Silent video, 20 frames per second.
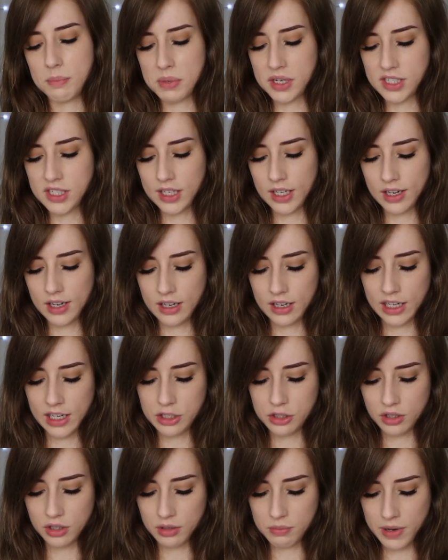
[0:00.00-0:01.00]
particularly
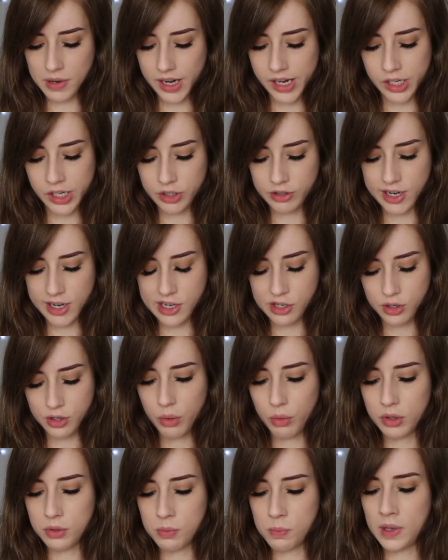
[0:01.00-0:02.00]
took my interest,
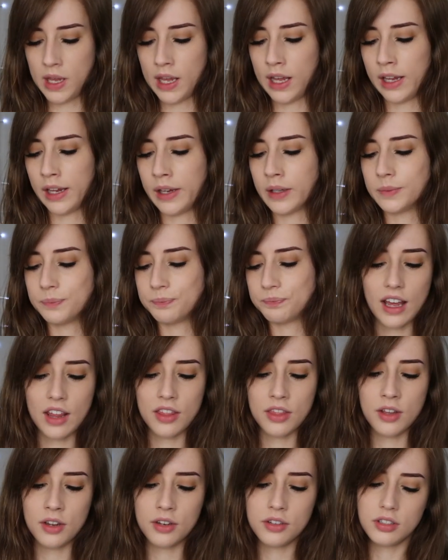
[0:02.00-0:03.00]
would be,
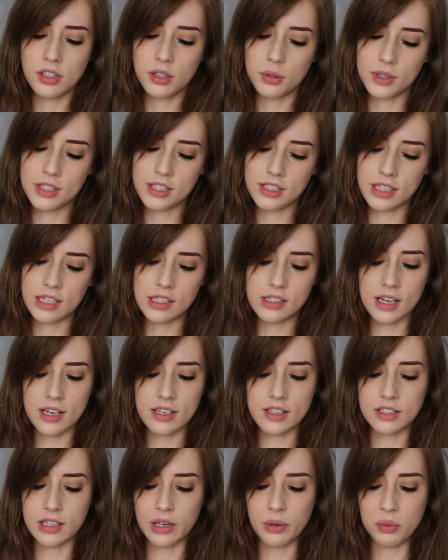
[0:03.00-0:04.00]
and those who were seen
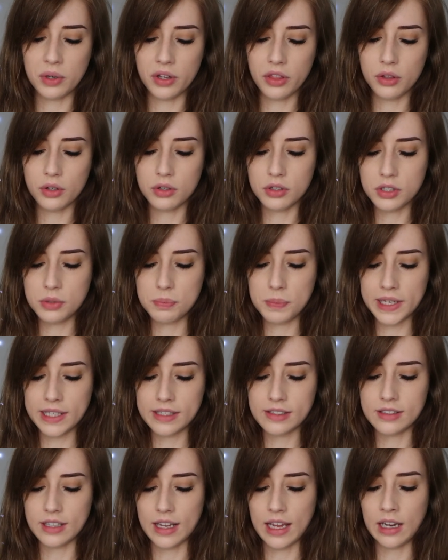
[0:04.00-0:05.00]
dancing were thought to be
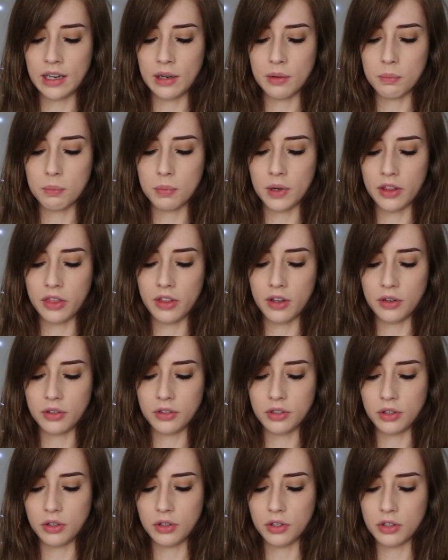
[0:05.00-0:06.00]
insane by
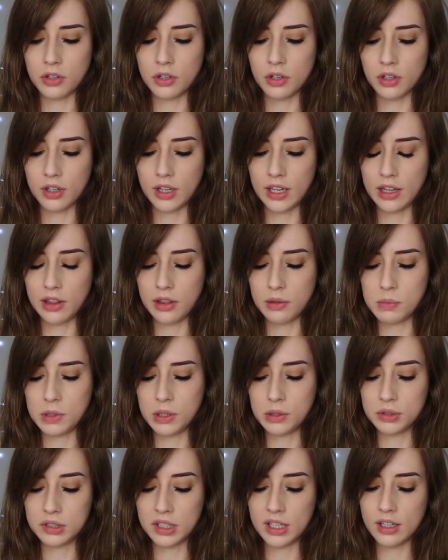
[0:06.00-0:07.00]
those who could not hear the
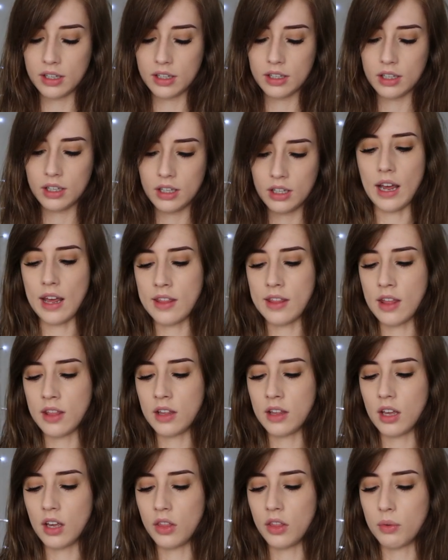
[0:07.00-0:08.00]
music. And then
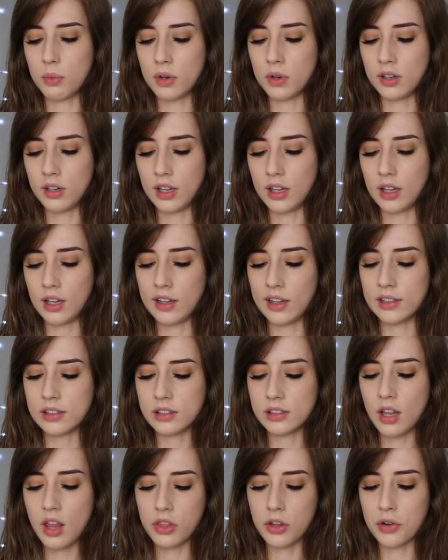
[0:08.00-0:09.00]
the other one
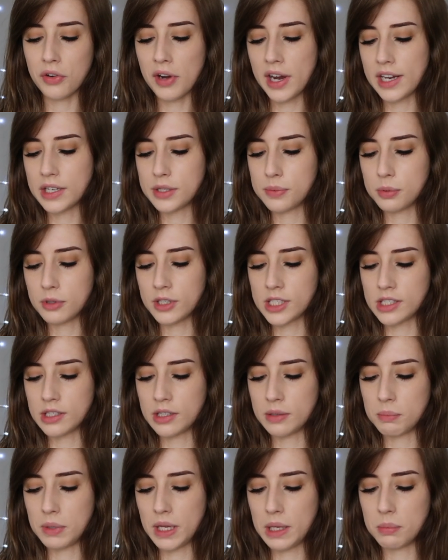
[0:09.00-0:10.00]
is, the greatest
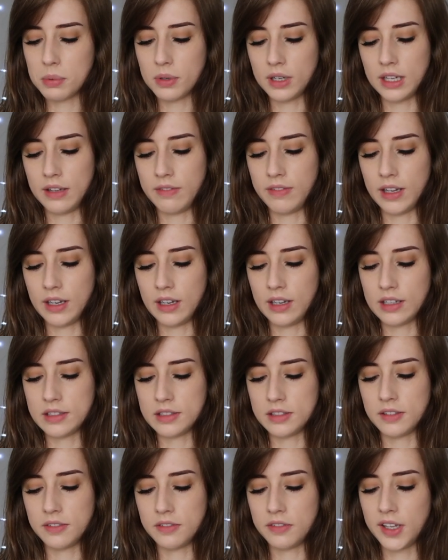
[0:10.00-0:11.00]
prison people live in
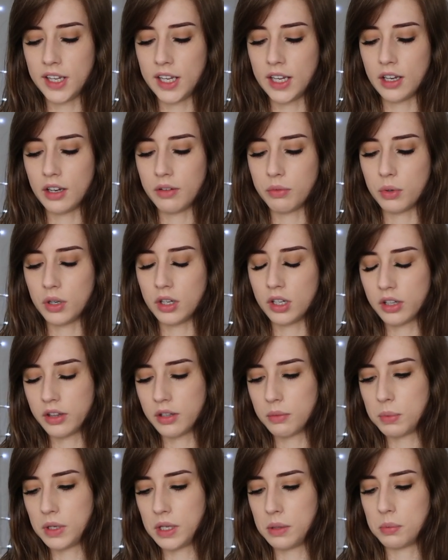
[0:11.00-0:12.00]
is the fear of what
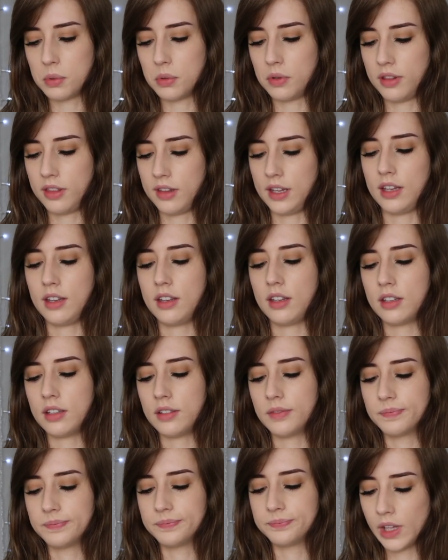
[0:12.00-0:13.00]
other people think.
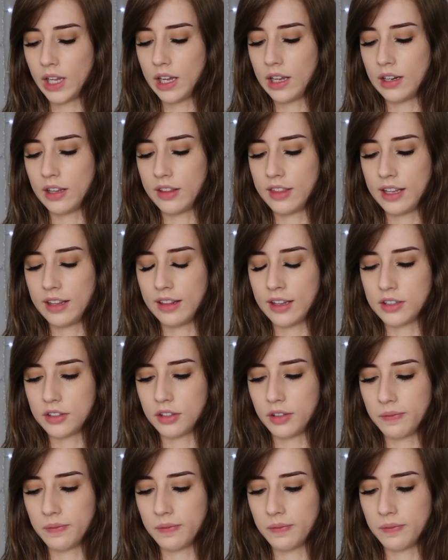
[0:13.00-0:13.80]
And I think that's